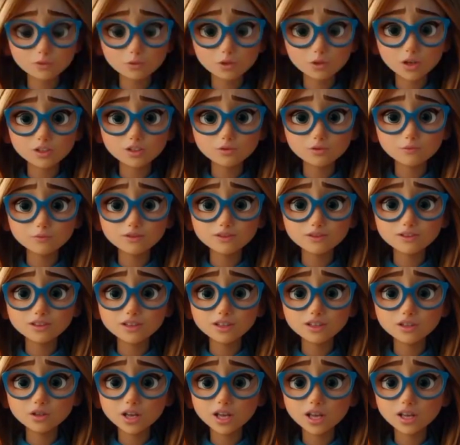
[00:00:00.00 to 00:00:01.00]
arrived,
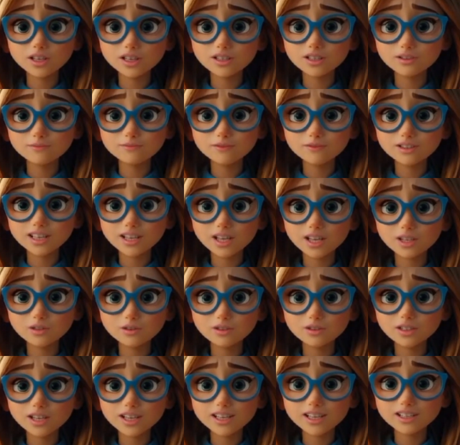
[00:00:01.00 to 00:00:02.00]
she went into her
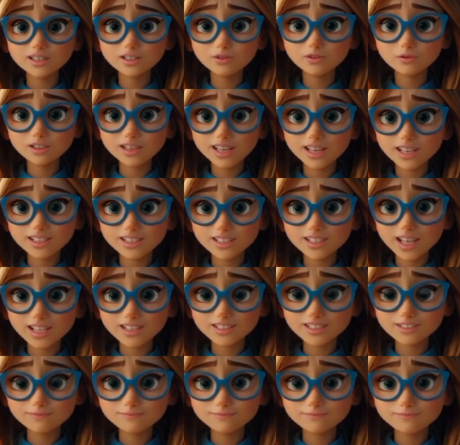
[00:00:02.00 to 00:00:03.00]
house, and then I
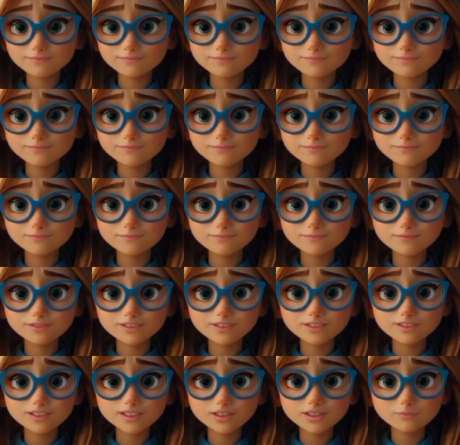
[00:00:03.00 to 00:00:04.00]
also went into
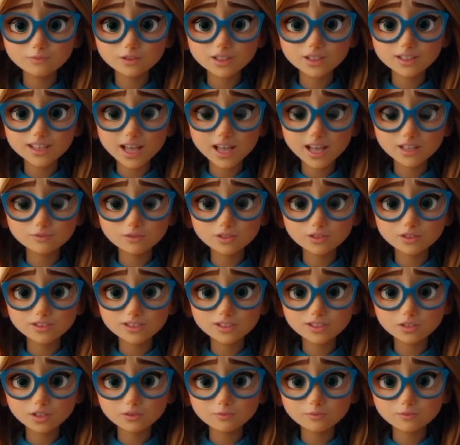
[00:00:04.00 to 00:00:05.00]
my house.
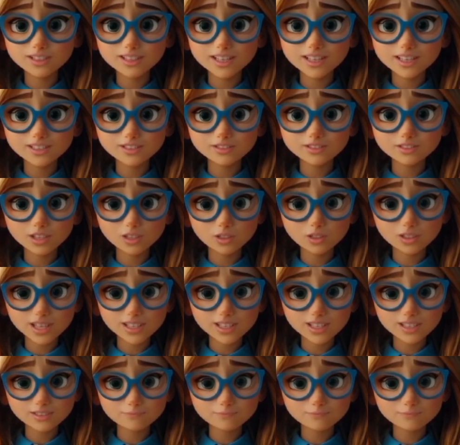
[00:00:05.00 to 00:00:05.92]
I searched the house for